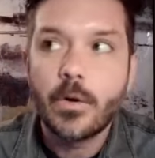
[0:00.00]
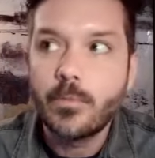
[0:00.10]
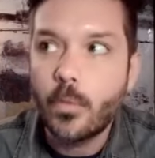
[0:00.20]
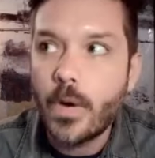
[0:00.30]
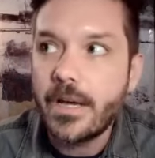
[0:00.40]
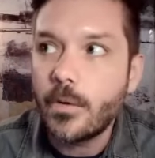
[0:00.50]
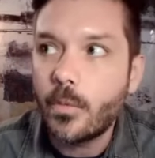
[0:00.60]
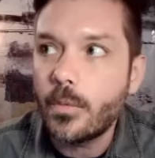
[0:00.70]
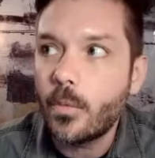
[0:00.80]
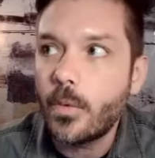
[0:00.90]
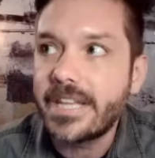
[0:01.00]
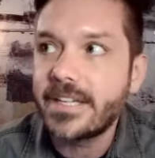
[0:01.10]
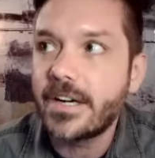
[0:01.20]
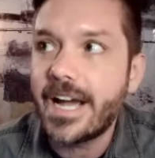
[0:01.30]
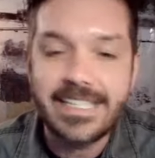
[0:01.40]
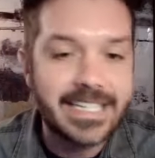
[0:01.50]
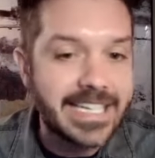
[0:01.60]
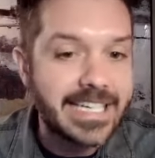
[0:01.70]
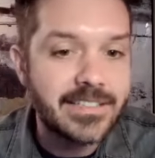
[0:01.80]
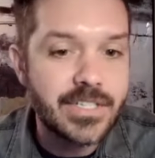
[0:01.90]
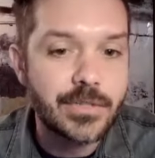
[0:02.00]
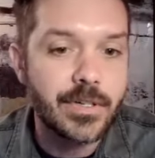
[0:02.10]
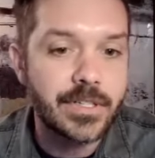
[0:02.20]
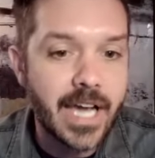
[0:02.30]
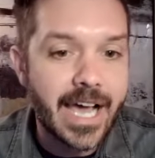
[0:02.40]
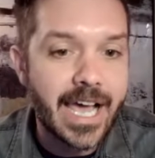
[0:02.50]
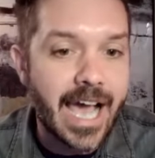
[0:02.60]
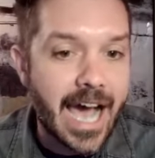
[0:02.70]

whether I need to or not,